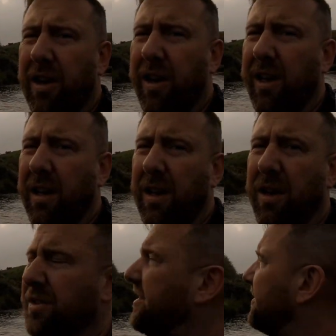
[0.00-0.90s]
the light
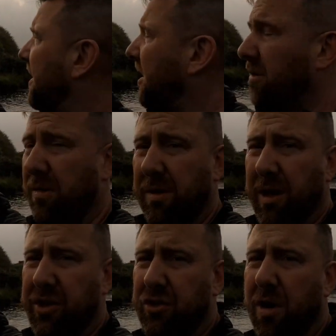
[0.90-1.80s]
looks as though
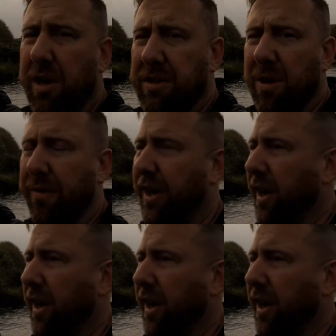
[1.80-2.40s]
it's trying to have a